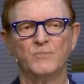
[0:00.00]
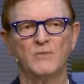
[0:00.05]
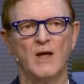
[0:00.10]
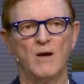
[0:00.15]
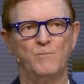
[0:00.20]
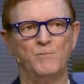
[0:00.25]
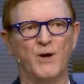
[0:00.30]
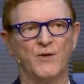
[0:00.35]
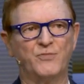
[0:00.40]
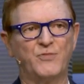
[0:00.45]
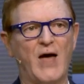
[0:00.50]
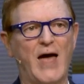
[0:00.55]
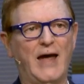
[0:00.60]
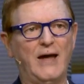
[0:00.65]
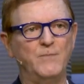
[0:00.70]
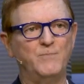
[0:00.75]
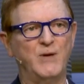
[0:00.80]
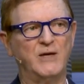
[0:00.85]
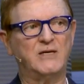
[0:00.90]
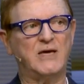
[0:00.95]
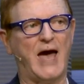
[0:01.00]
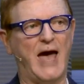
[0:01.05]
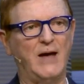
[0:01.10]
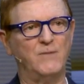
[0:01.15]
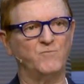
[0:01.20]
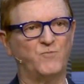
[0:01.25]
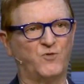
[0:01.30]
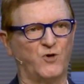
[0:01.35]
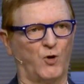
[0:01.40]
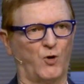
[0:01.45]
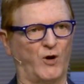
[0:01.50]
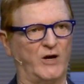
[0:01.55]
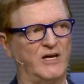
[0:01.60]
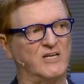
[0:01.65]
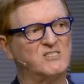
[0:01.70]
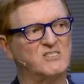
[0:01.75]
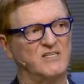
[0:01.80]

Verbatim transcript: but they became furious.